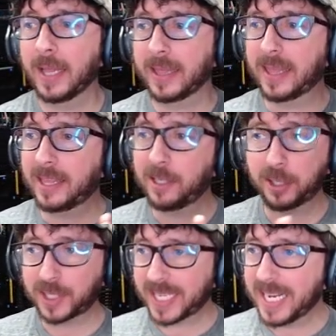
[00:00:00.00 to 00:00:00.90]
You're
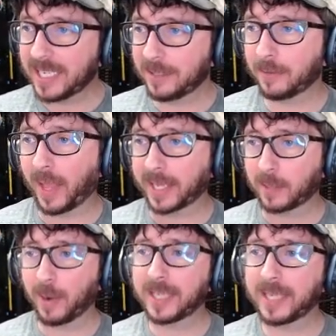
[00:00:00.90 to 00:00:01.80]
seeing like the
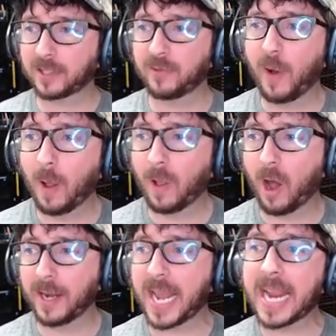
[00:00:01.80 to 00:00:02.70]
prices fall
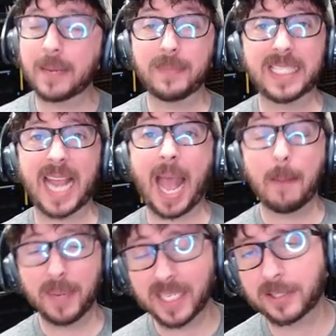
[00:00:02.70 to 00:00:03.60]
on AMD
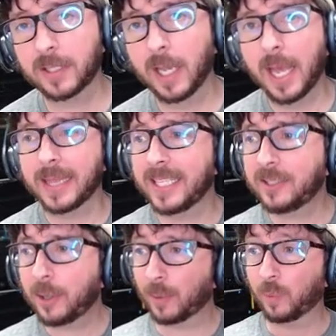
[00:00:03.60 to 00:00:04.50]
EPYCs these
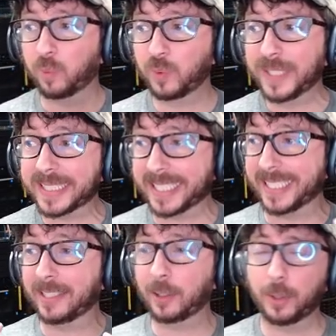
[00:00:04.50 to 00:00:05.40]
are really
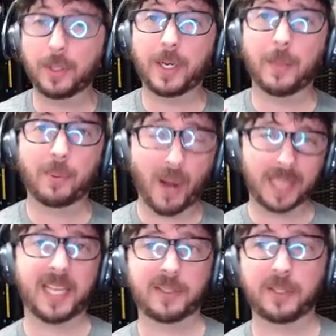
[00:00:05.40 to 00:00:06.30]
good
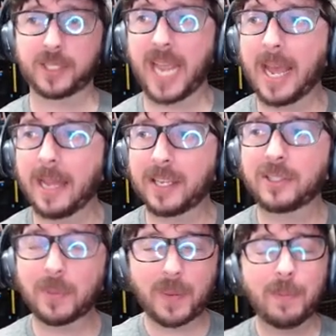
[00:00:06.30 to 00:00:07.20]
processors. And there's
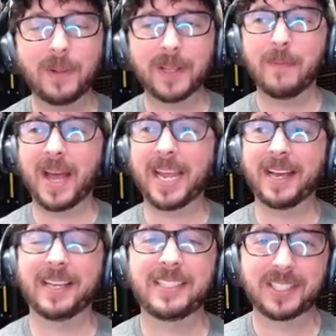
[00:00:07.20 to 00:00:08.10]
some people in my
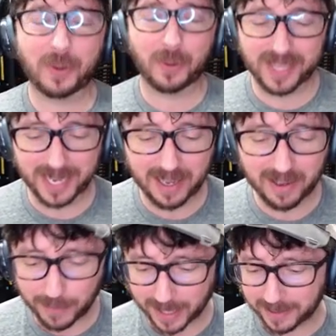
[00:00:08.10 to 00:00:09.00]
uh, Discord that have
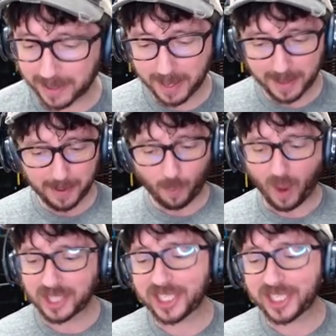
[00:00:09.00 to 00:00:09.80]
been watching